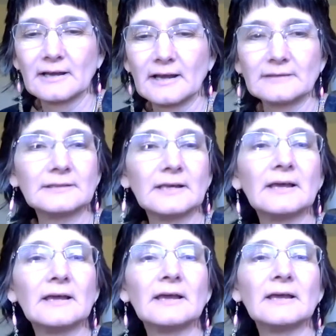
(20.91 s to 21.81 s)
And
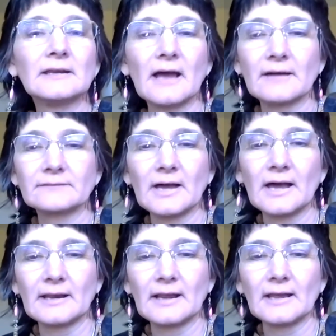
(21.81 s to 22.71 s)
then I've
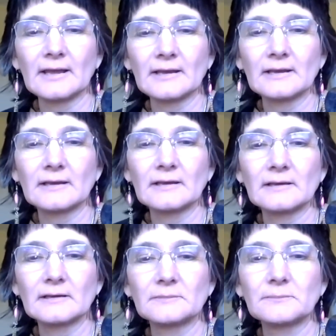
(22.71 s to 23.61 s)
got
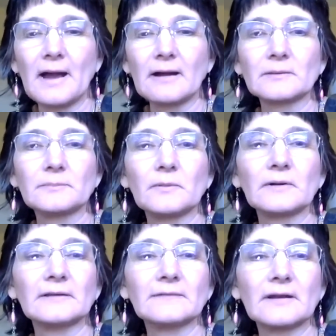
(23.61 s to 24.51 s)
a
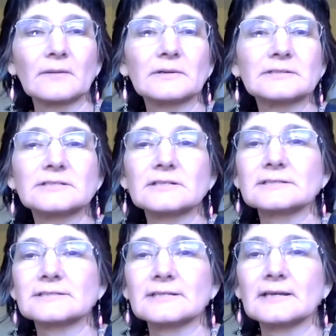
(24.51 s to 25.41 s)
PowerPoint that I want you to
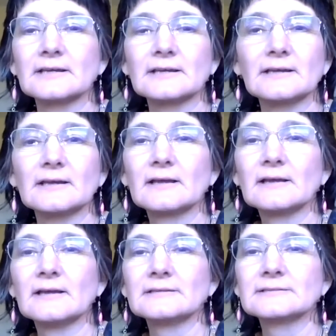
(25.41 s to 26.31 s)
see.
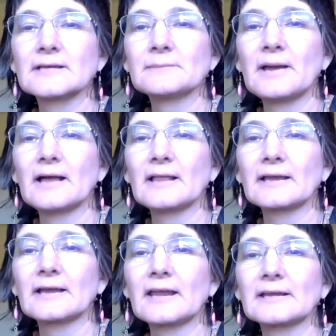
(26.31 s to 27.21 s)
Somehow I
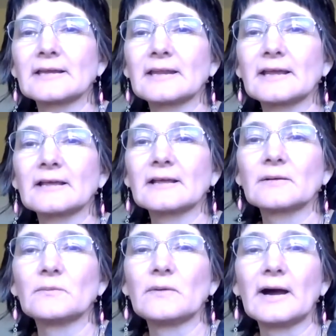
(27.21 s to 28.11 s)
got to get it
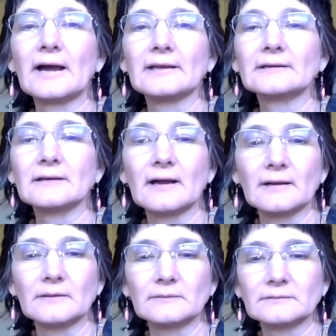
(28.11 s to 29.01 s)
wider.
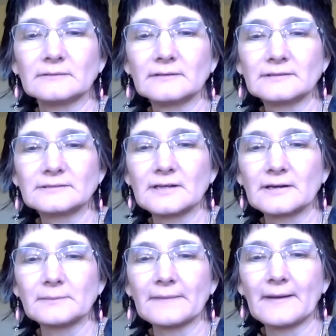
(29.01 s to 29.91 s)
Uh-oh. Sorry
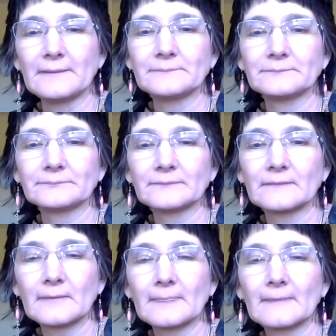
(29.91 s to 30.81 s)
about that.
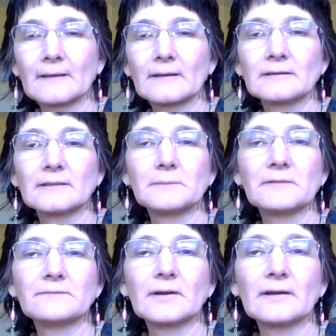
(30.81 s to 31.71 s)
Let me
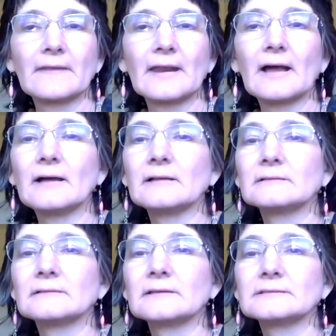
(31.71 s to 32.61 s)
figure that out.
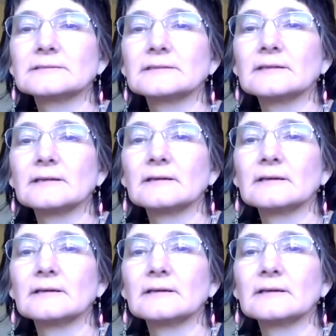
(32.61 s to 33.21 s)
Let's see.